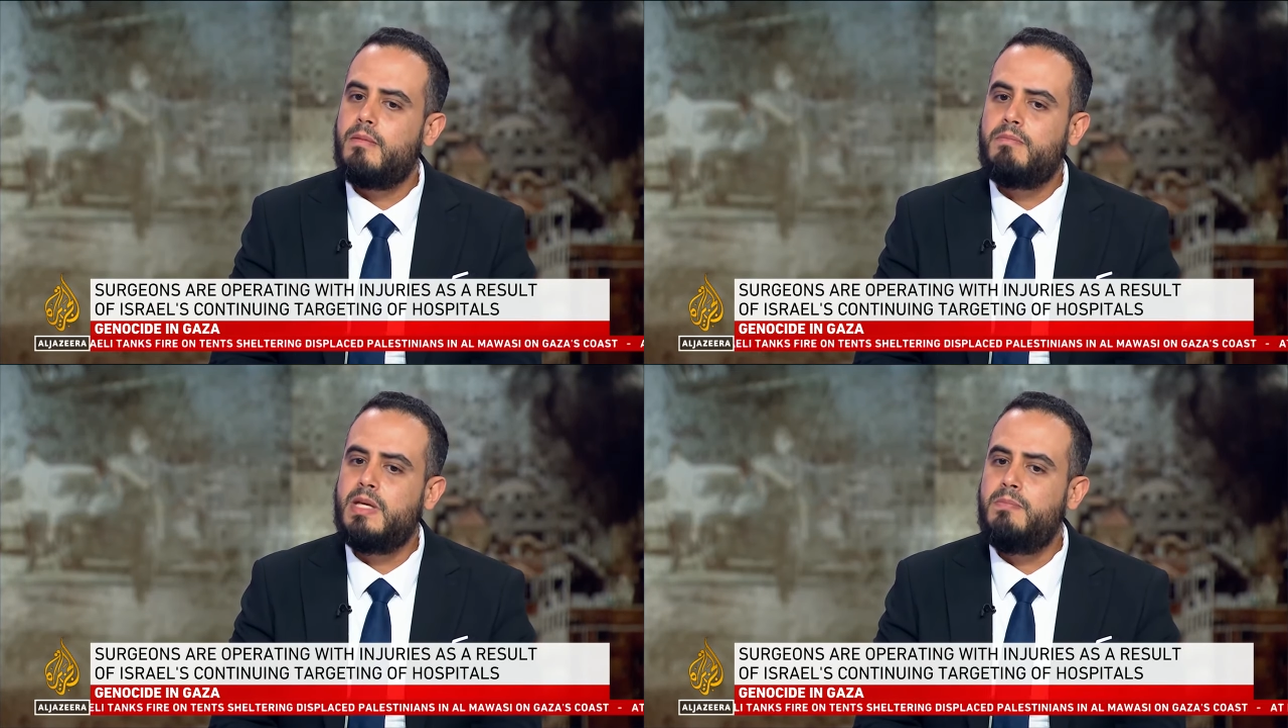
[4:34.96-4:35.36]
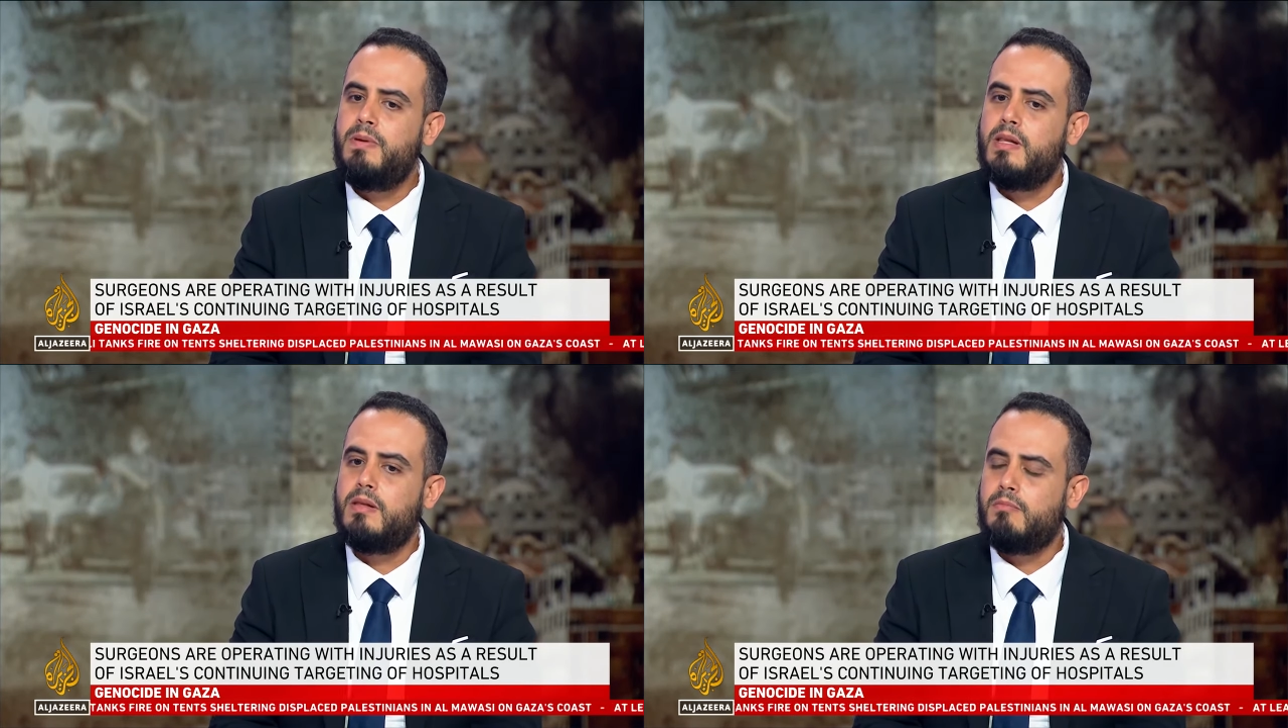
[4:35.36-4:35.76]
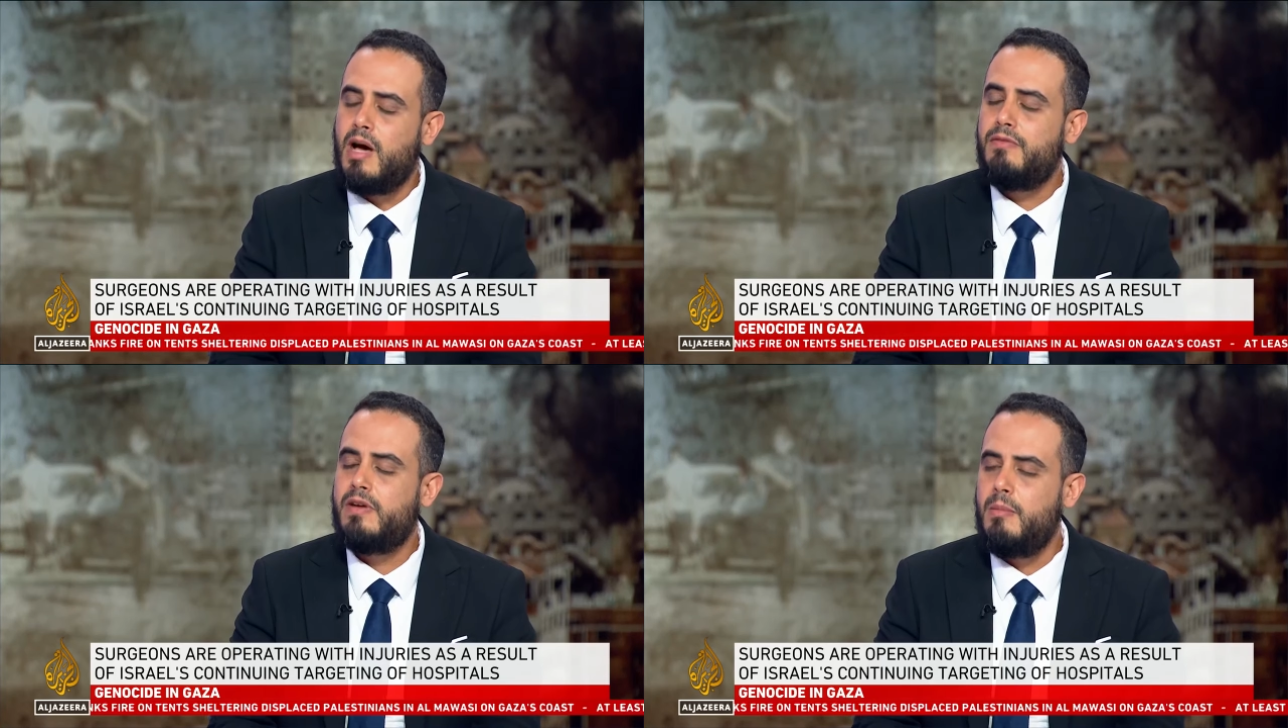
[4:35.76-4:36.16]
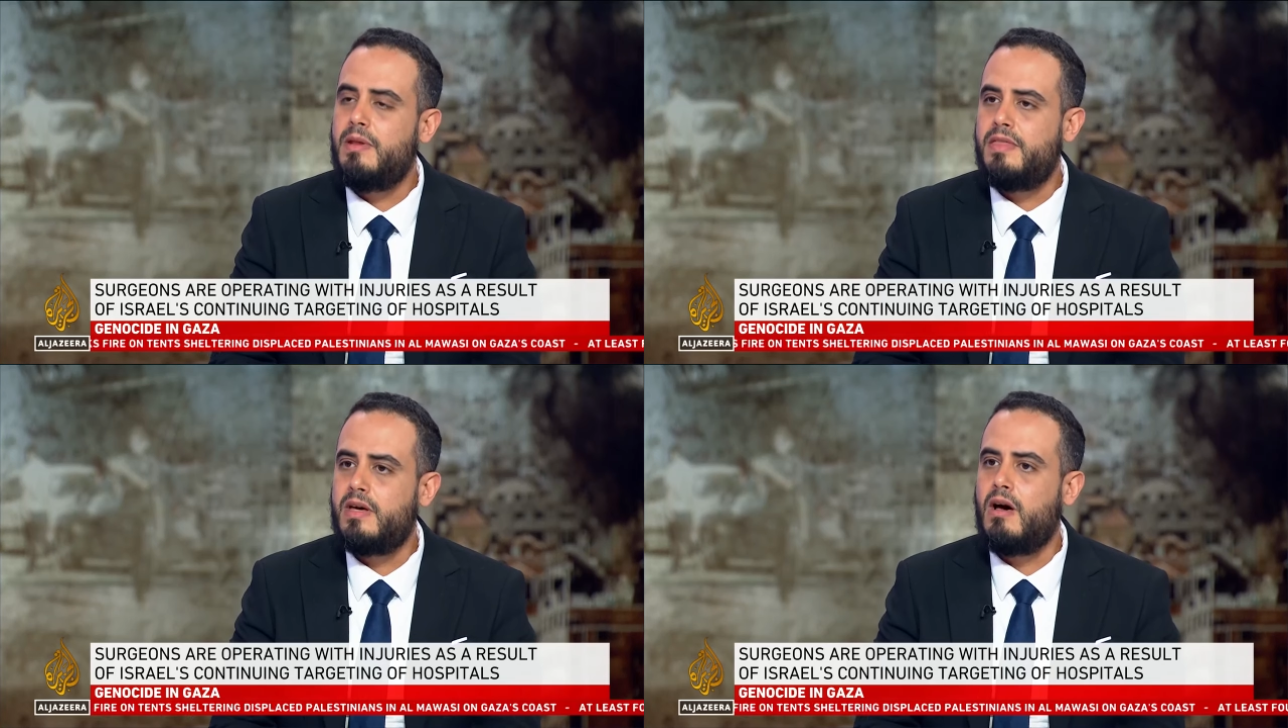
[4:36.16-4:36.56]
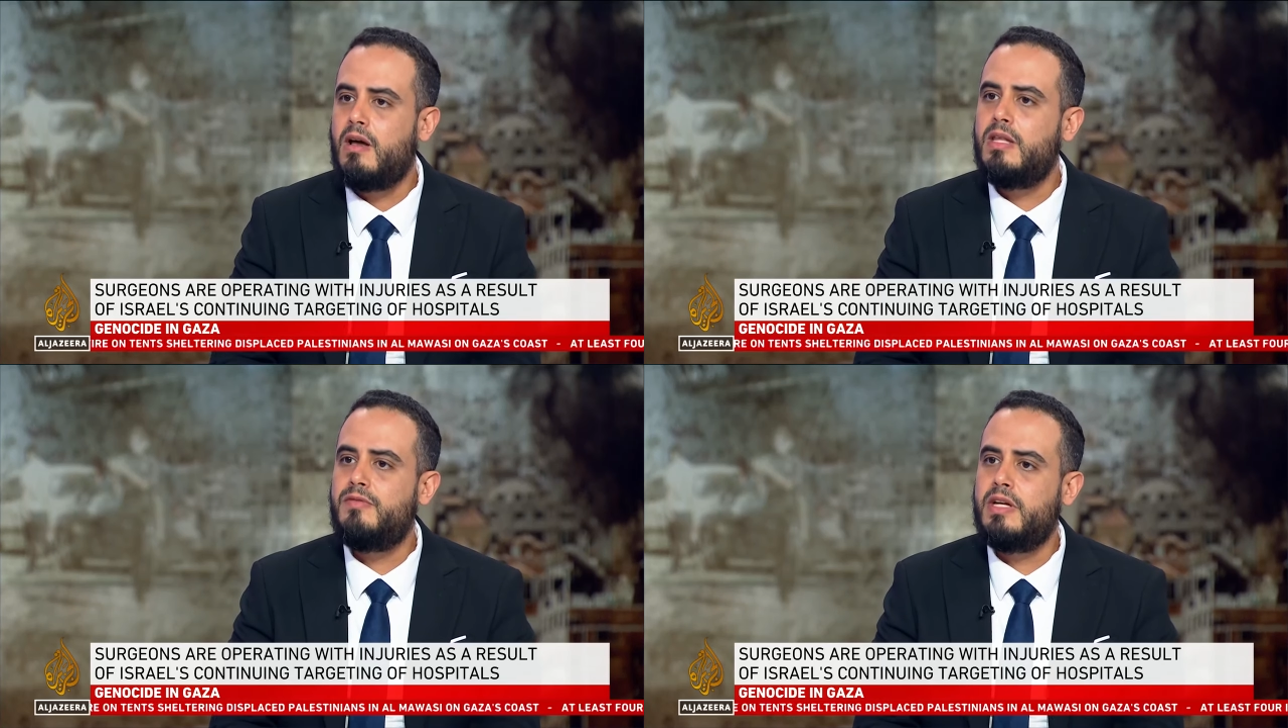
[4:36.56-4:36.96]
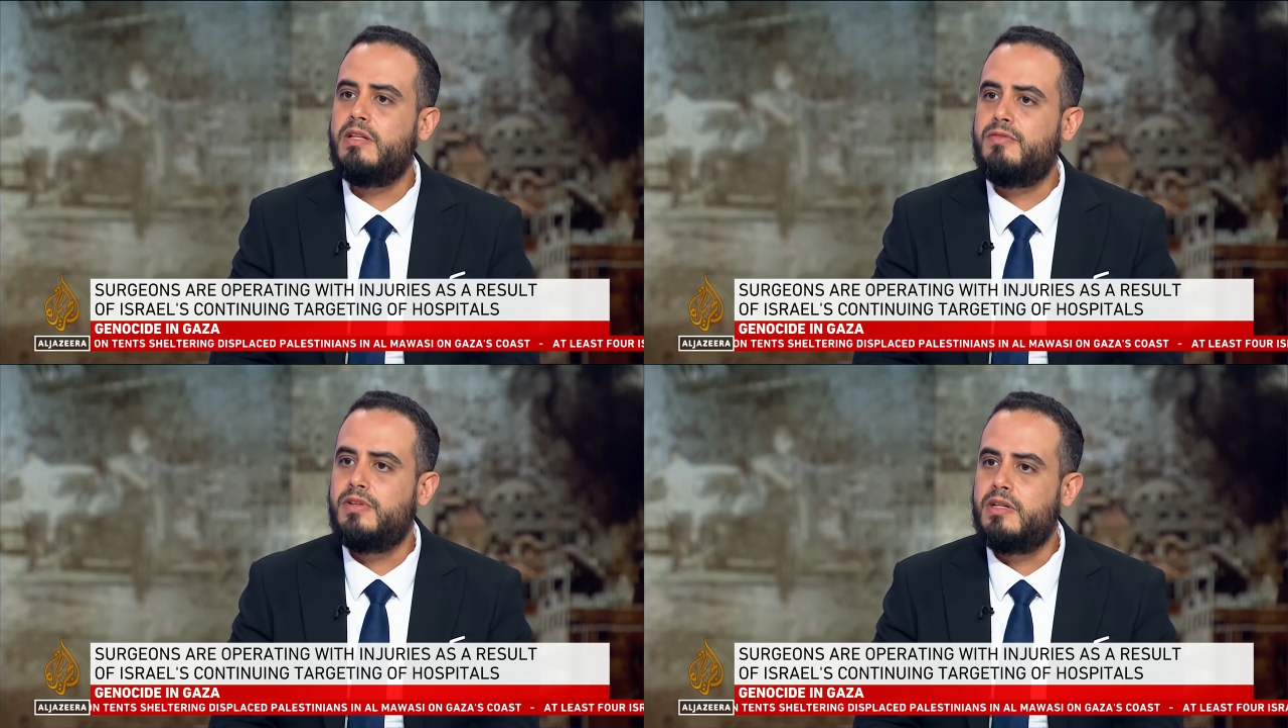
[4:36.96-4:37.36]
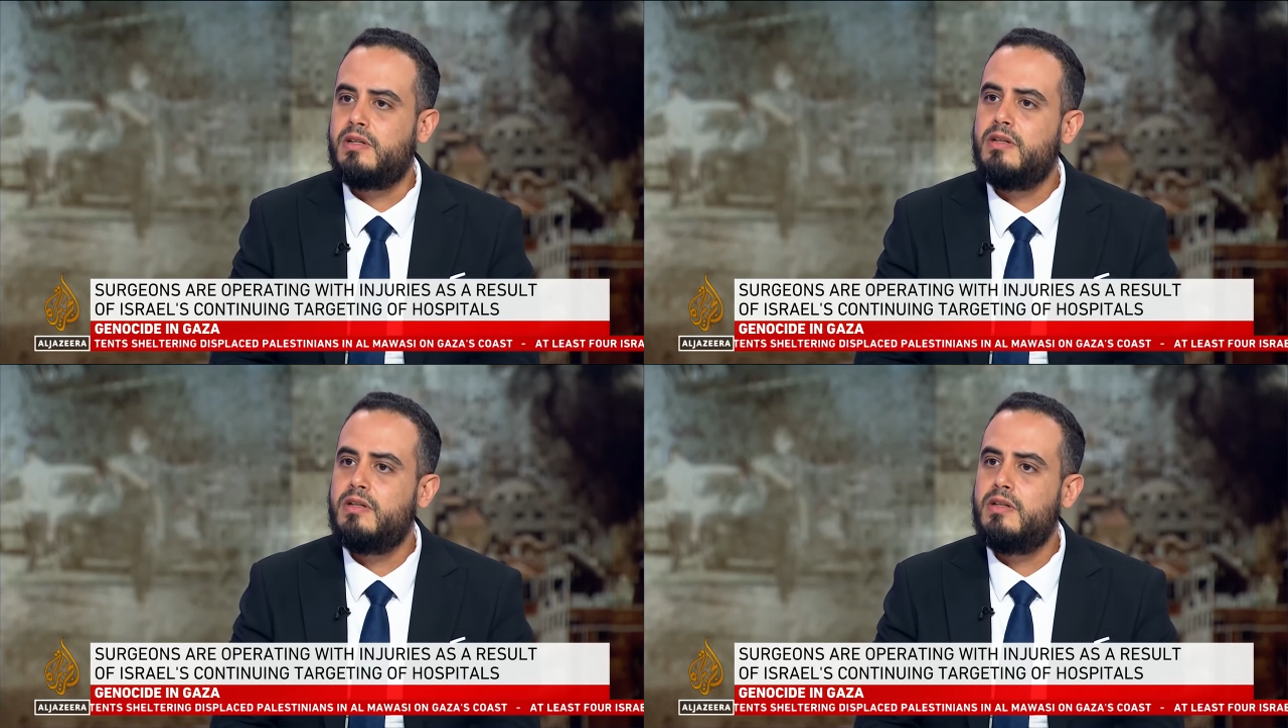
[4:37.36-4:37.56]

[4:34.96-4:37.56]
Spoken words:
people, my family there, are living in fear,